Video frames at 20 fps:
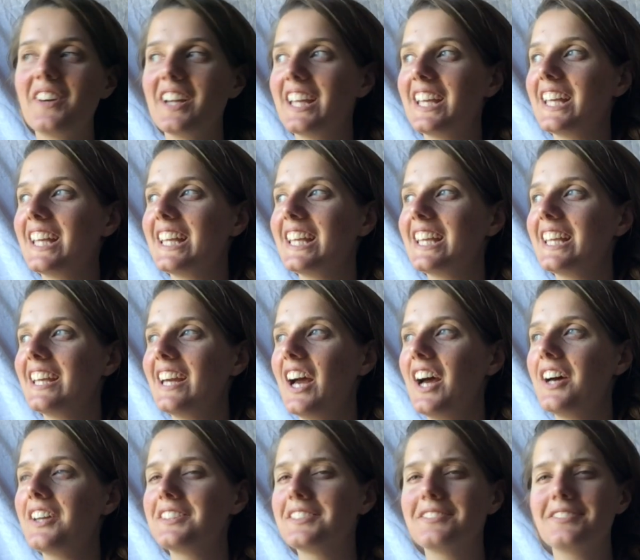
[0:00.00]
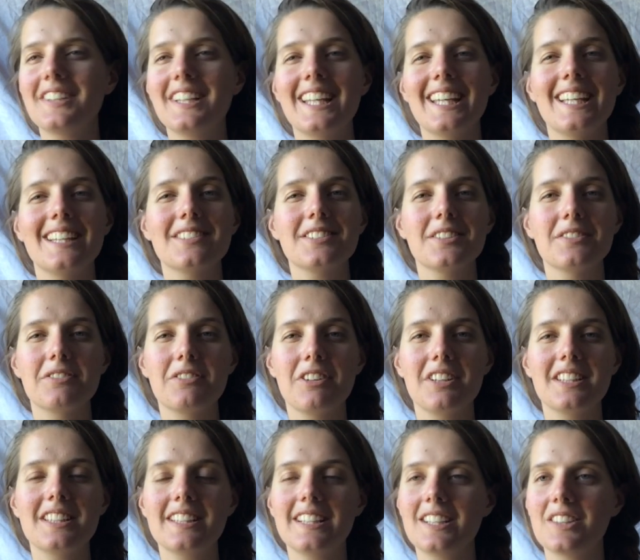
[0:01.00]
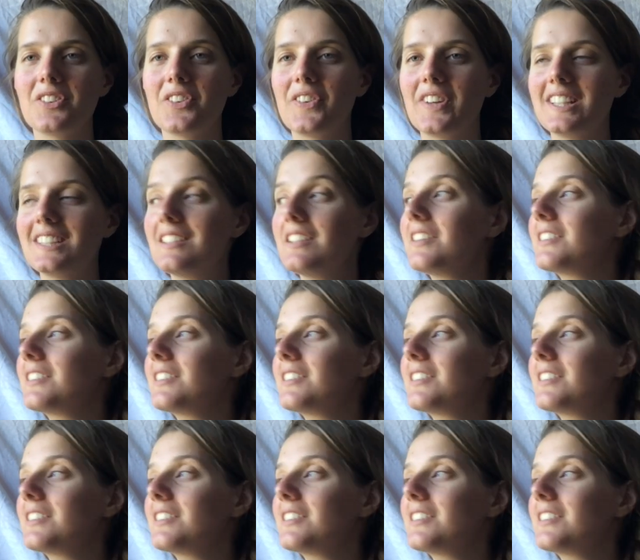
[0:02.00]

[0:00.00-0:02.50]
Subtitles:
we heard a funny sort of grunting noise,